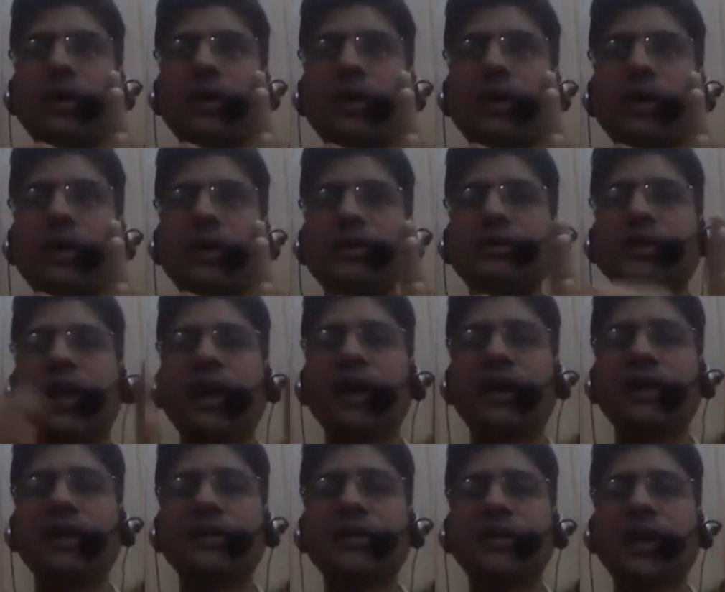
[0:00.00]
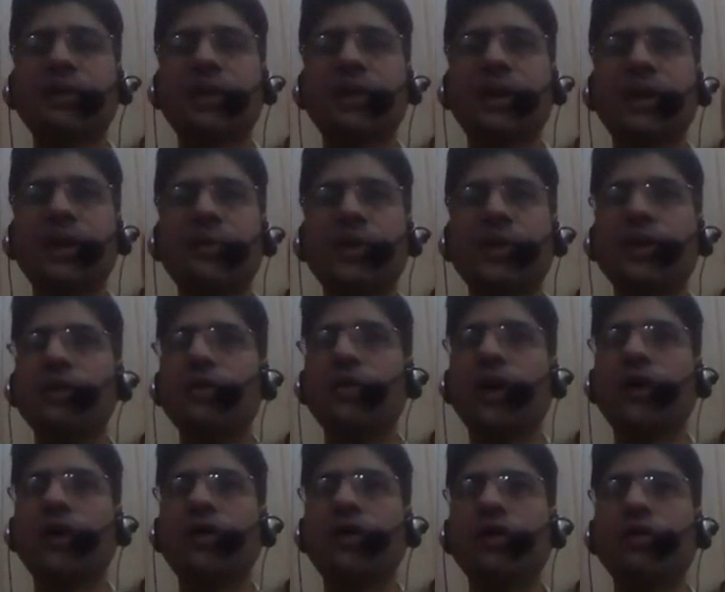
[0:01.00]
So segment base and the
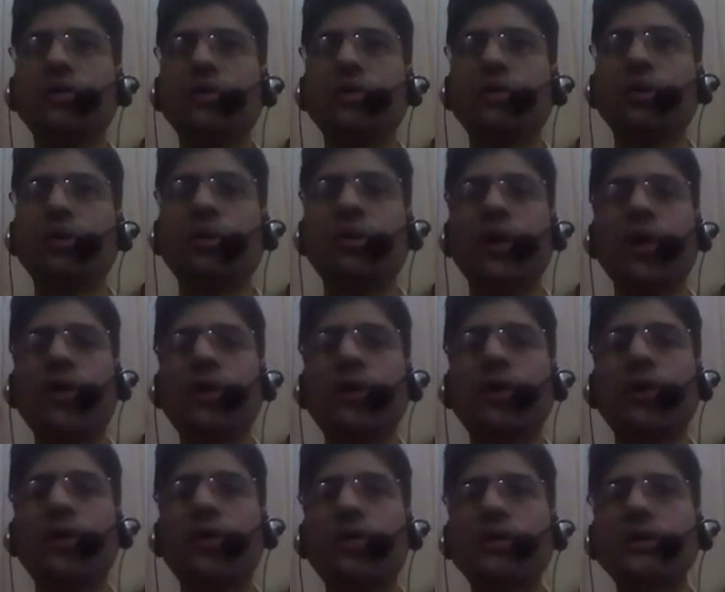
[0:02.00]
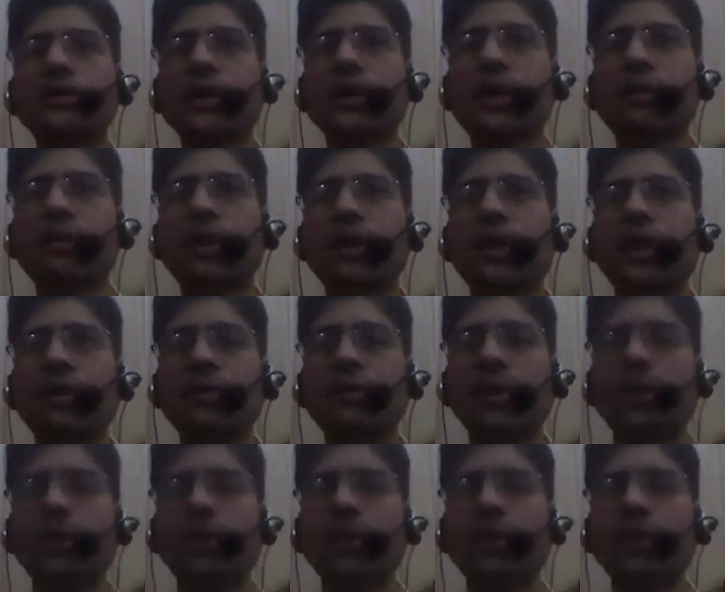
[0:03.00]
segment limit, you cannot go beyond
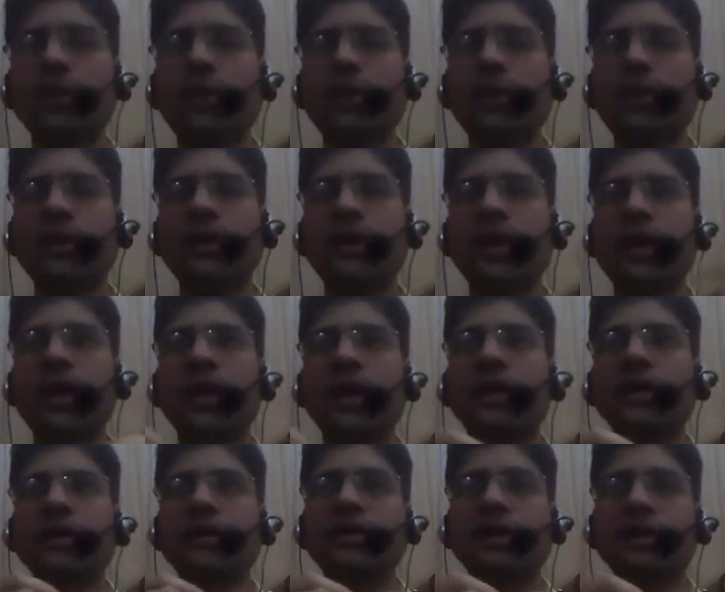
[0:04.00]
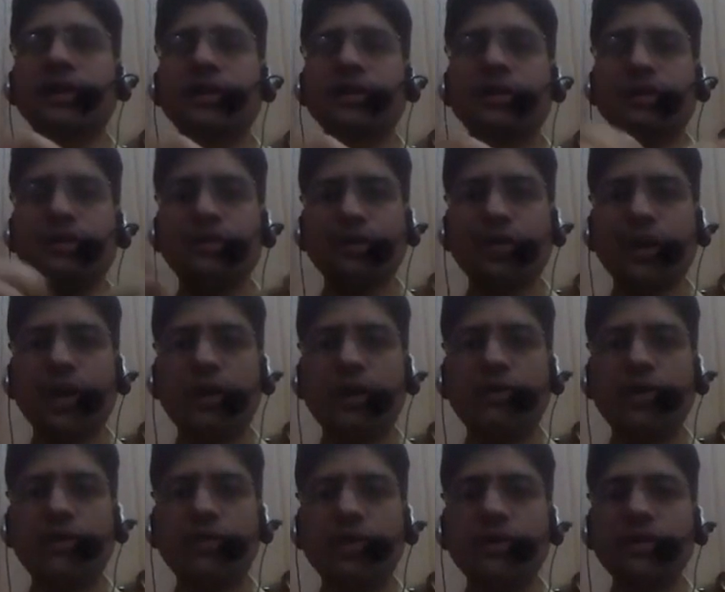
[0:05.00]
your segment limit, right?
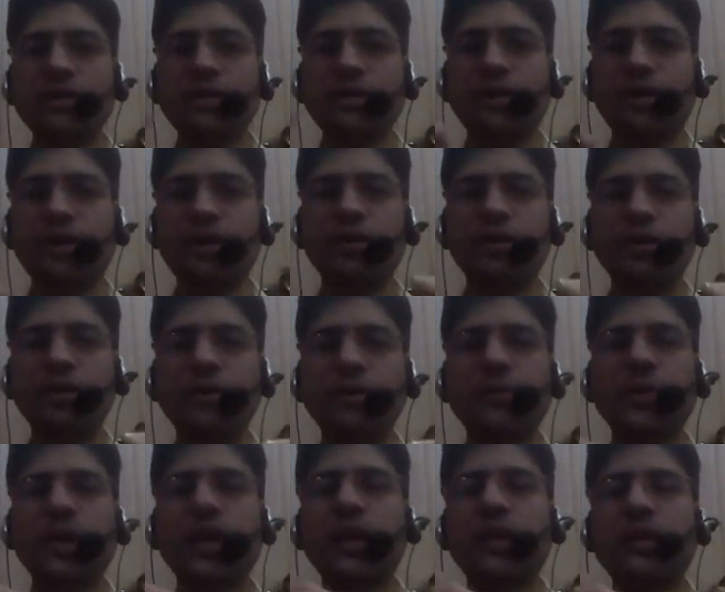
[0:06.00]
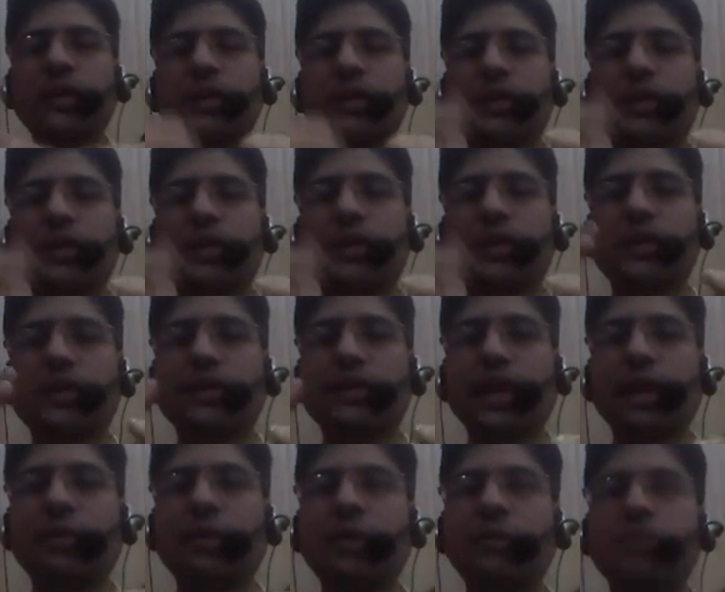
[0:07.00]
Everyone, all good?
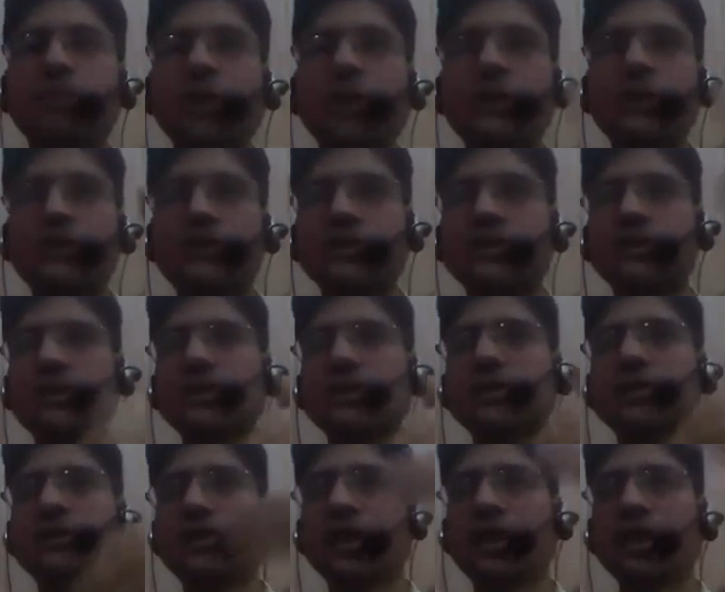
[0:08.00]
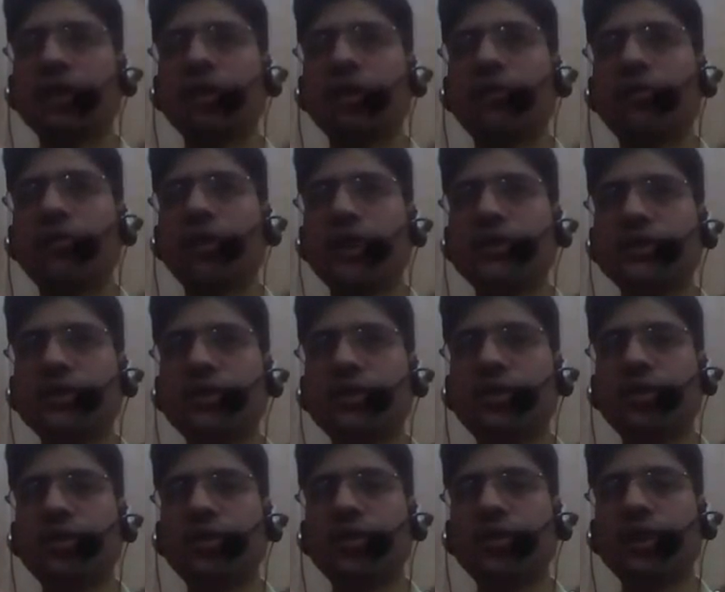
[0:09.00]
Segment base, just
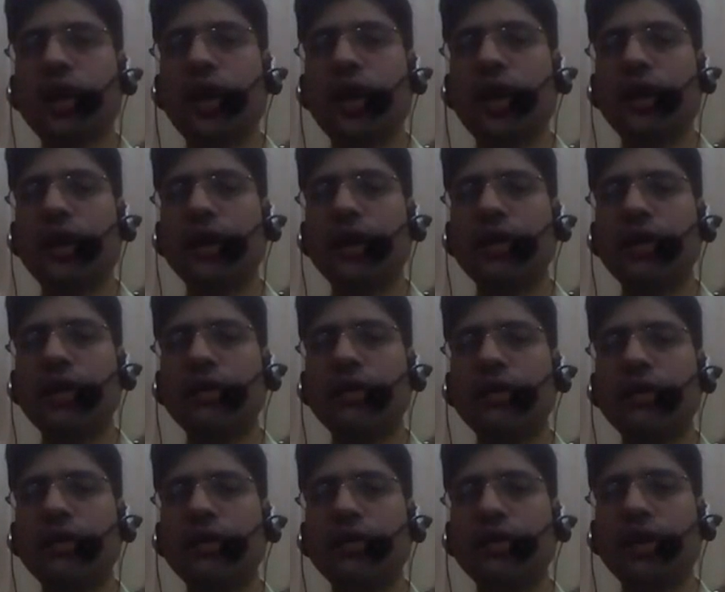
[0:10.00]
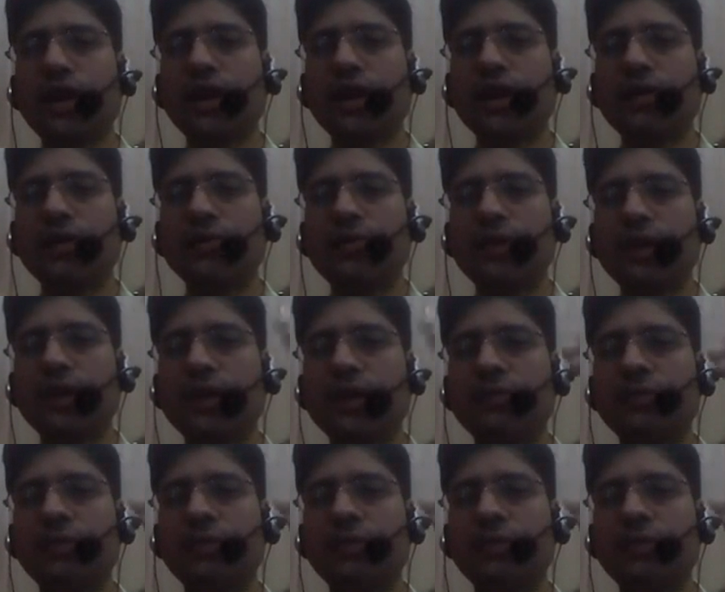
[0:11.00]
think of as your array